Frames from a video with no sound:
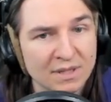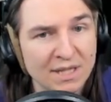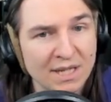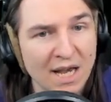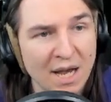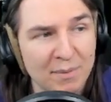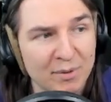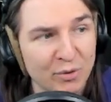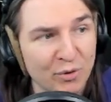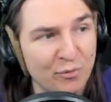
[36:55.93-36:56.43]

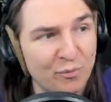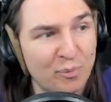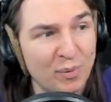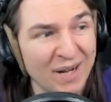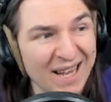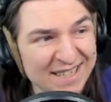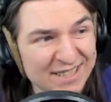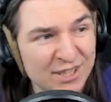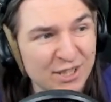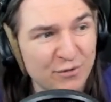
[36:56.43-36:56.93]
Yeah, but we've
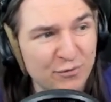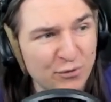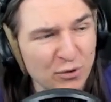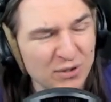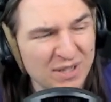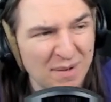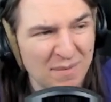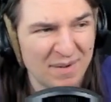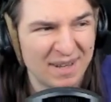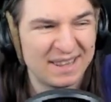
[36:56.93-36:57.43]
blasted through
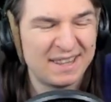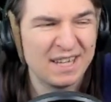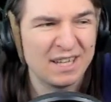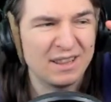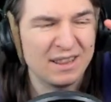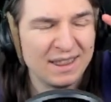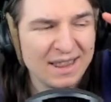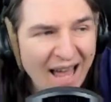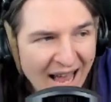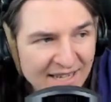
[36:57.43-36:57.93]
them. The
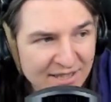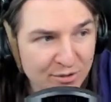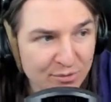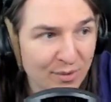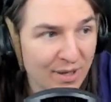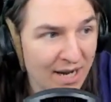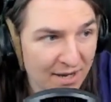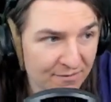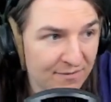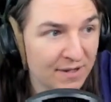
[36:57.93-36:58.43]
last
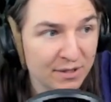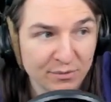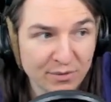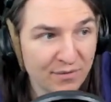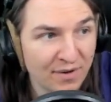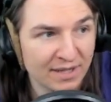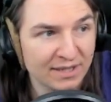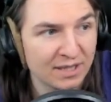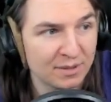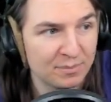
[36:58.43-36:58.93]
one I think we've
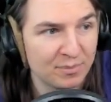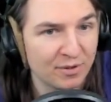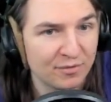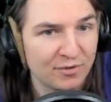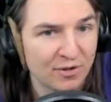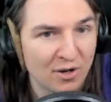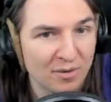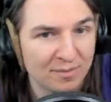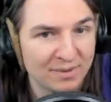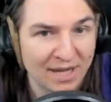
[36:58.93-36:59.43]

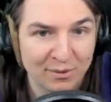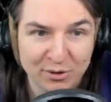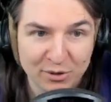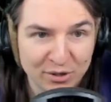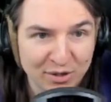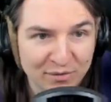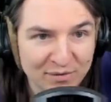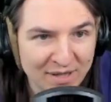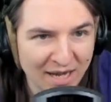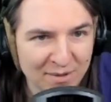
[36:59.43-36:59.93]
underperformed on. We could
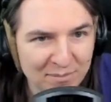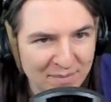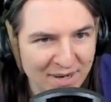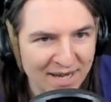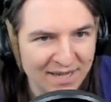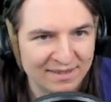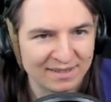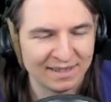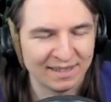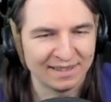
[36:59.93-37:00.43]
have done
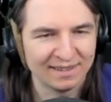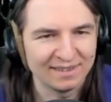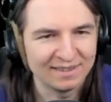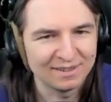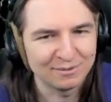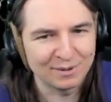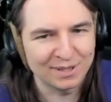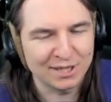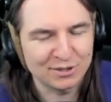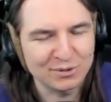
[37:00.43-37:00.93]
better.
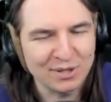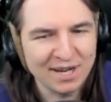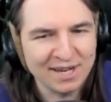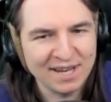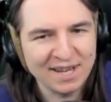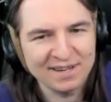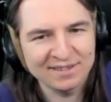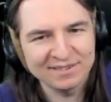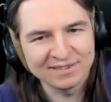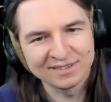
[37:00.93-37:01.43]
Wanna try
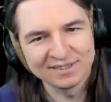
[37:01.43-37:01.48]
again?